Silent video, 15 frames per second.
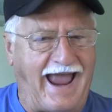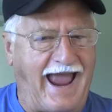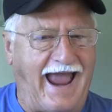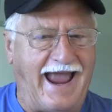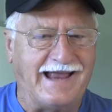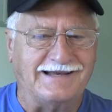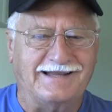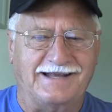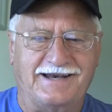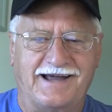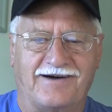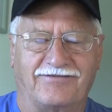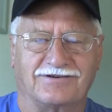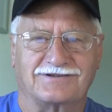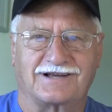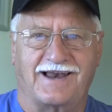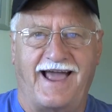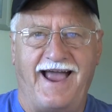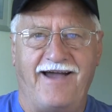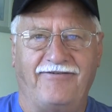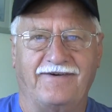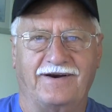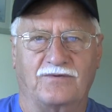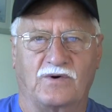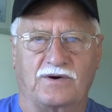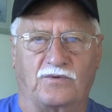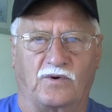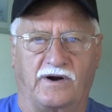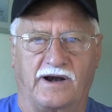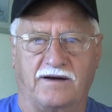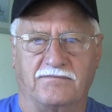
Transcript: and the devil's laughing when we're